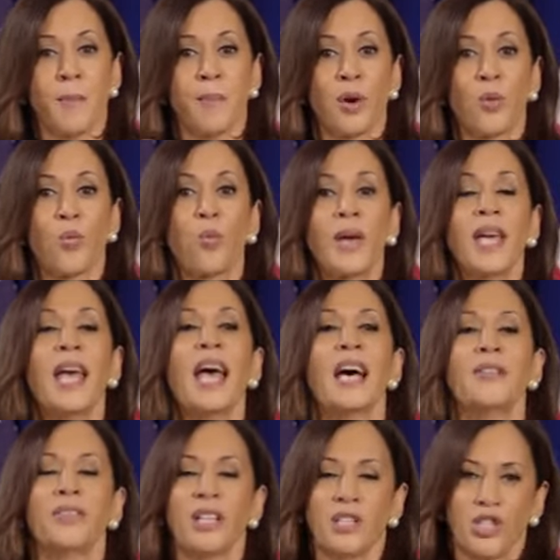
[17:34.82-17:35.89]
But we
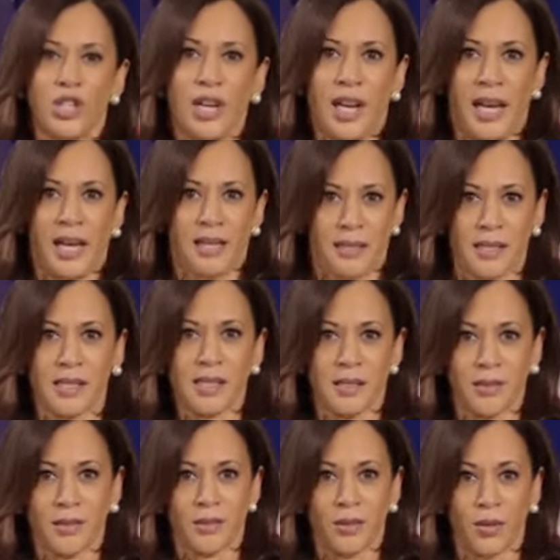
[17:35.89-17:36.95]
have a chance
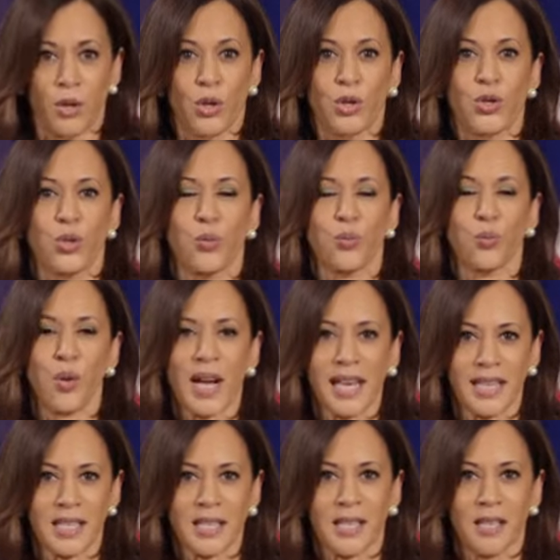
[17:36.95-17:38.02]
to
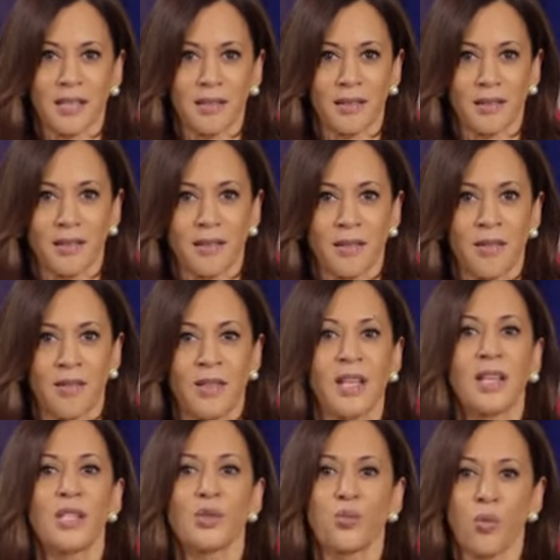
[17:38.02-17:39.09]
right
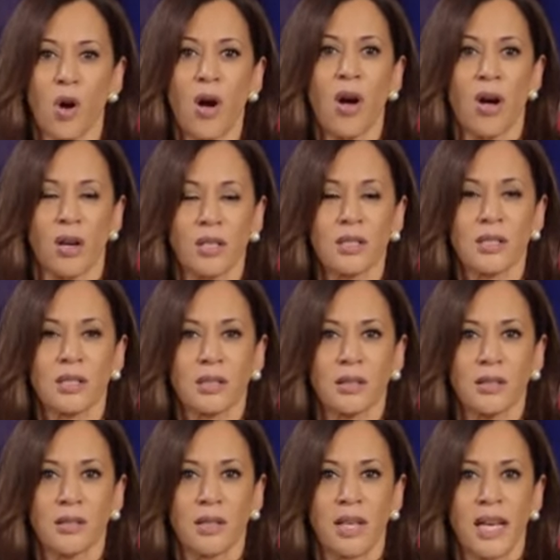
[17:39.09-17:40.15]
these wrongs
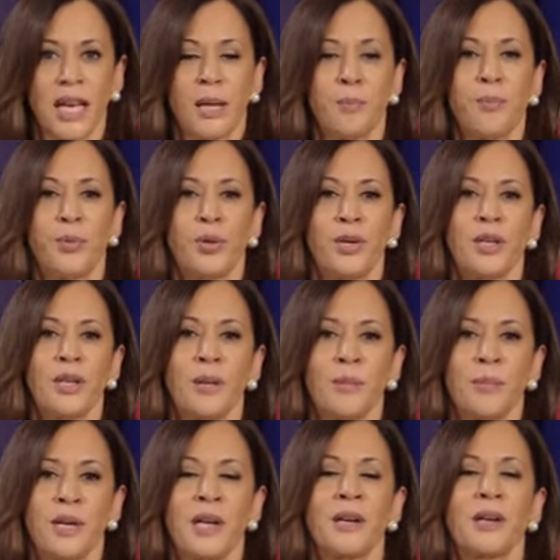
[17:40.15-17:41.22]
and put
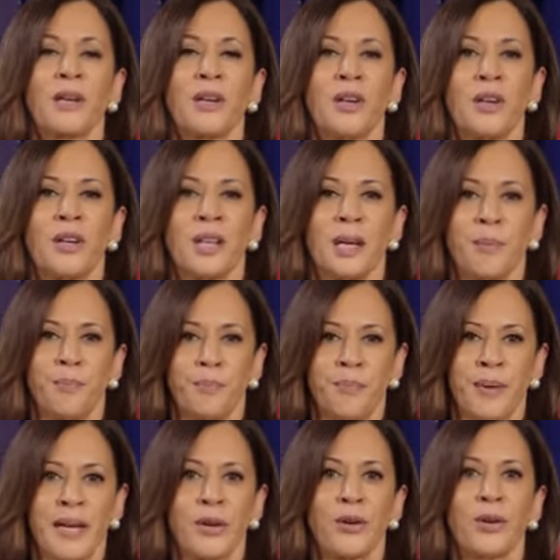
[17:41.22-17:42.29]
America on a
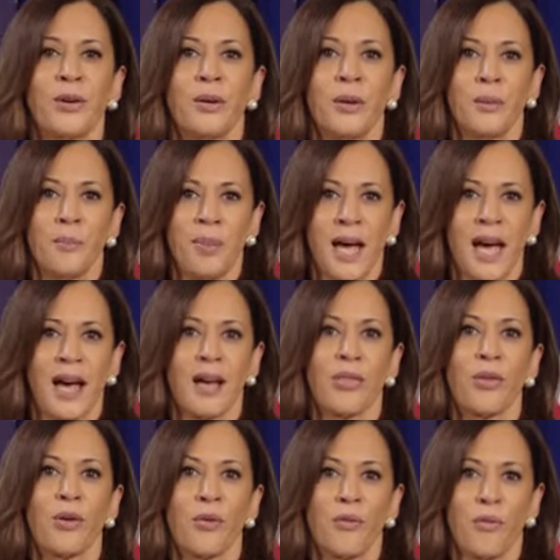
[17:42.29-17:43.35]
better
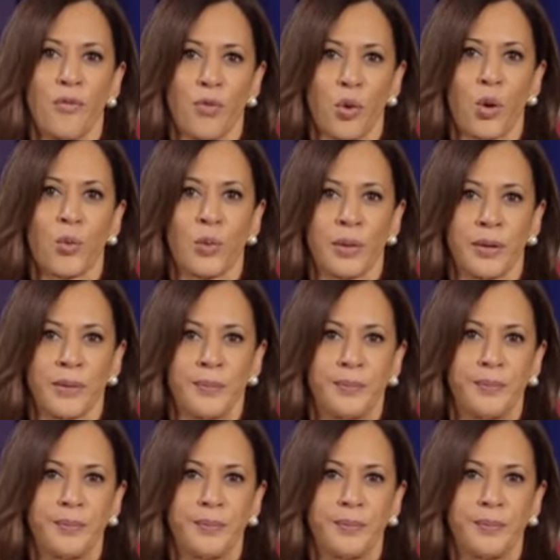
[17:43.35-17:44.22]
path forward,